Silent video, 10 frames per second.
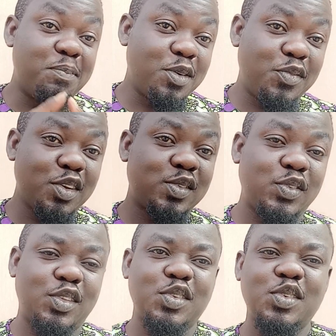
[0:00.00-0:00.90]
previous
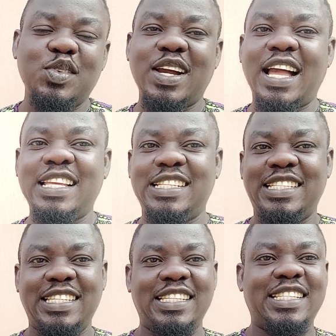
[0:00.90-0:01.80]
video, I
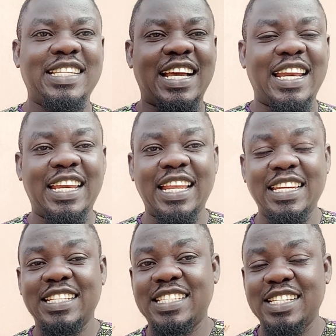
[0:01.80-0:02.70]
did an
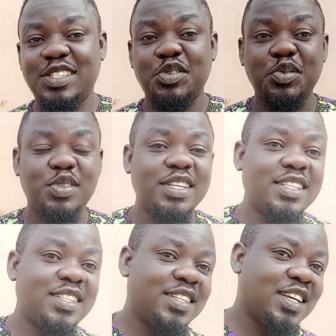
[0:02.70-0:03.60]
analysis
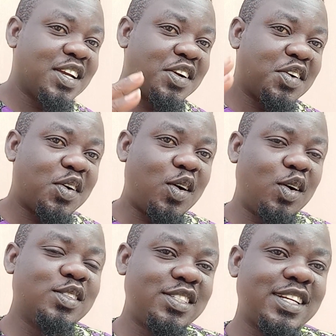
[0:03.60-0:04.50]
using
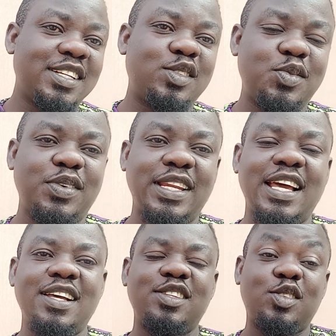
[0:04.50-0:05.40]
100
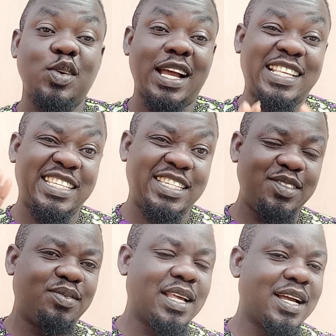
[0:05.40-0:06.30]
juveniles to
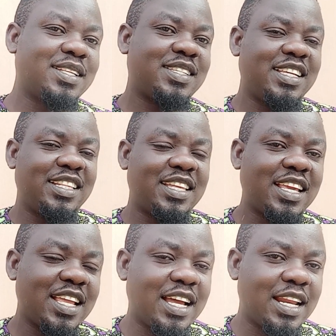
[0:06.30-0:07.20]
achieve that in
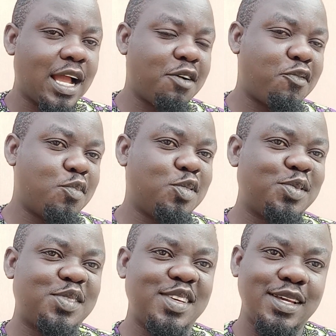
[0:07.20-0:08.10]
3.5
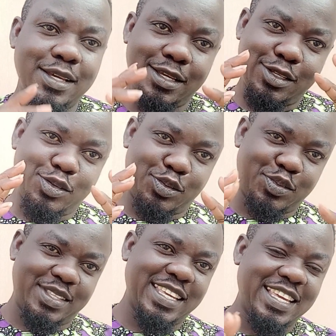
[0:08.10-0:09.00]
months. So
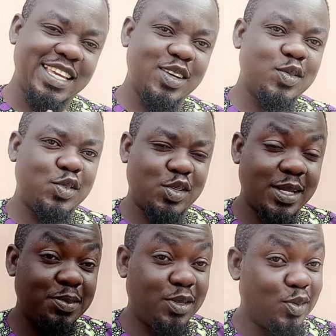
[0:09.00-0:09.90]
today we
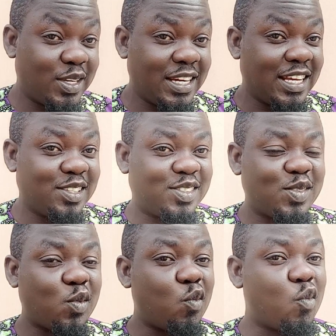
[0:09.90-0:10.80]
shall be looking at
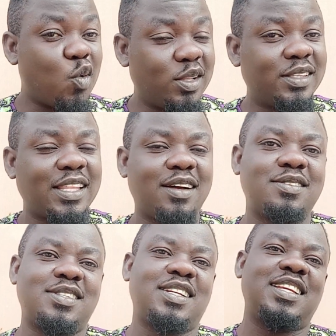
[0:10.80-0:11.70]

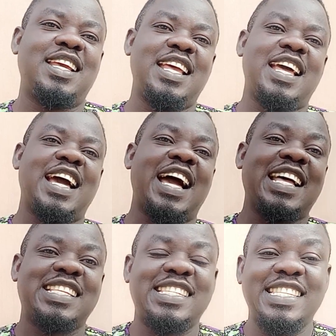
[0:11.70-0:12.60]
1,000
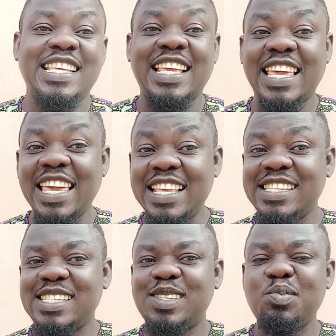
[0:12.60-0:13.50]
as the
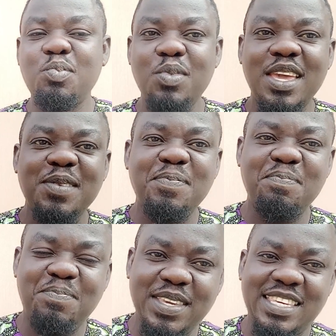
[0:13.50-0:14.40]
case may
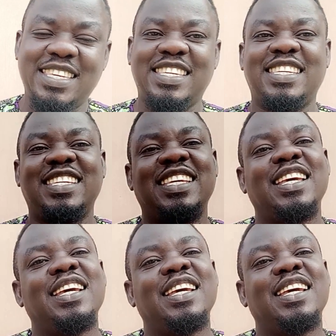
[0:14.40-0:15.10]
be.